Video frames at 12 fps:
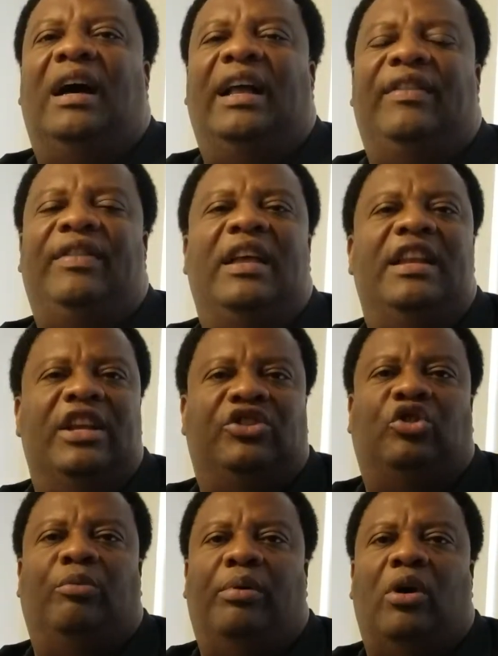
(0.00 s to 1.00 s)
in the
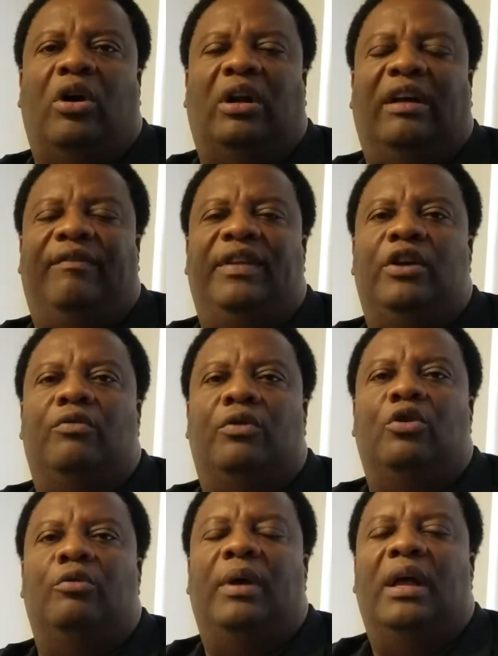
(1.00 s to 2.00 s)
initial part of the
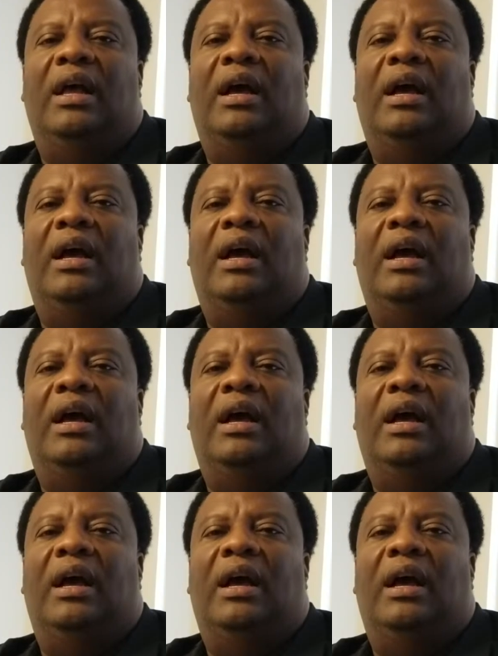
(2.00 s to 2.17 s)
group.